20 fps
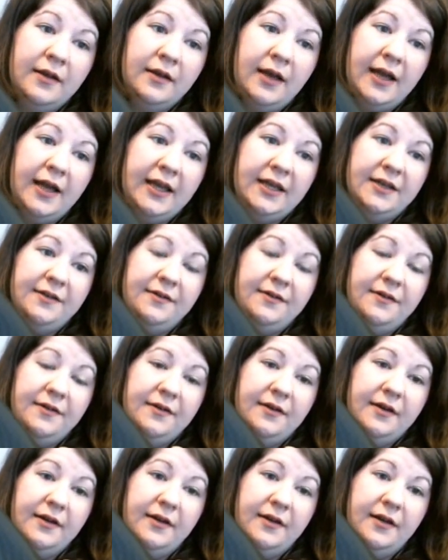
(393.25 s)
I had
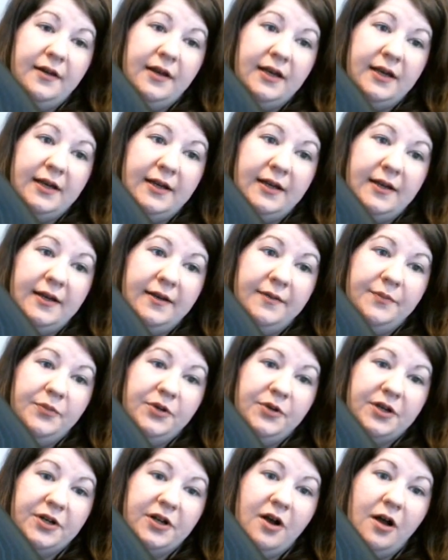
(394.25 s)
uh,
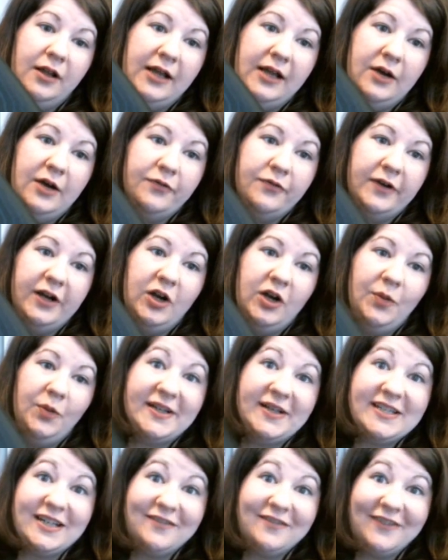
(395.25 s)
put a call out for help
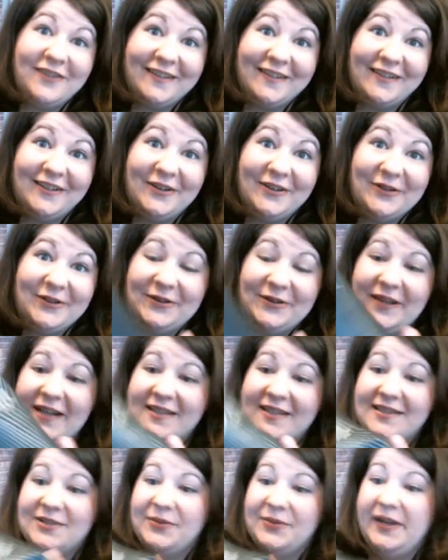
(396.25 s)
identifying the logo
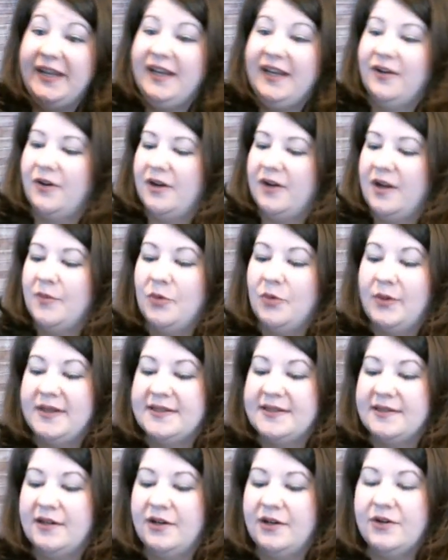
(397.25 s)
last week or a couple
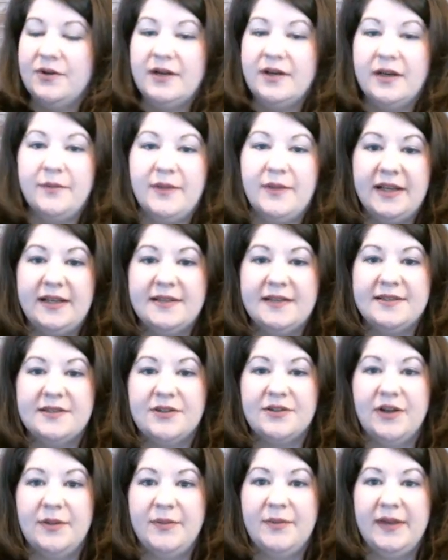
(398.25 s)
weeks ago on my
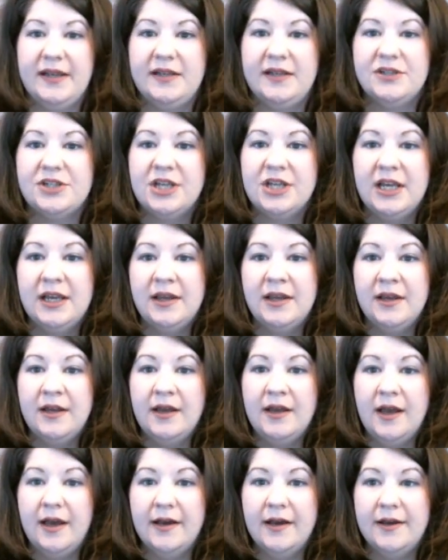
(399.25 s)
Instagram page.
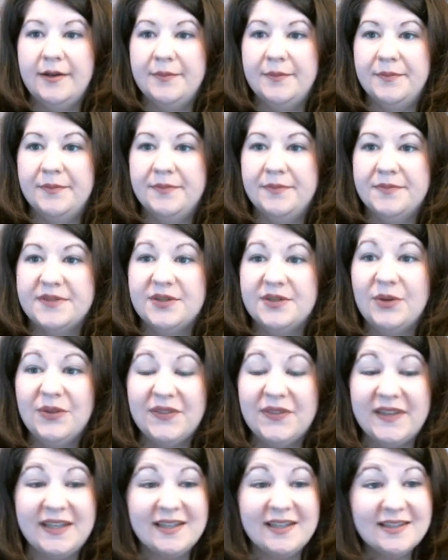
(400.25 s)
Um, sold
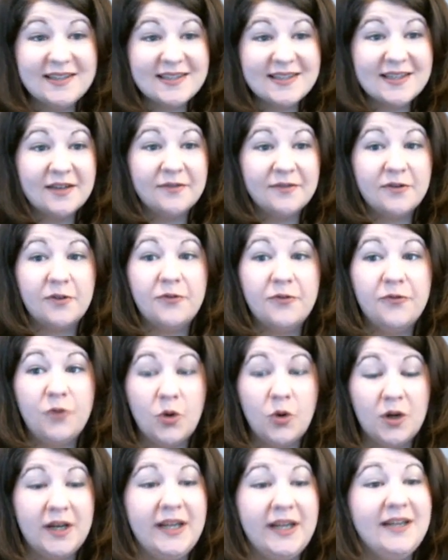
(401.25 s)
these for
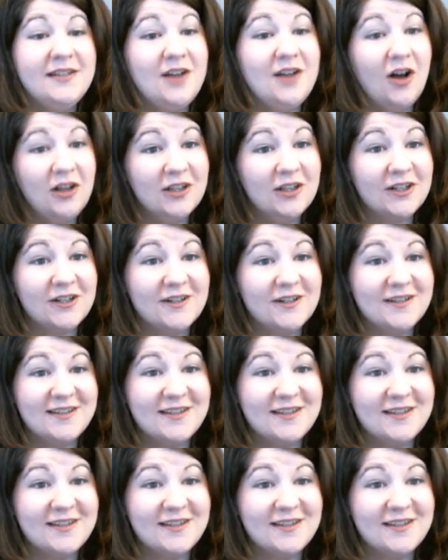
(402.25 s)
forty dollars.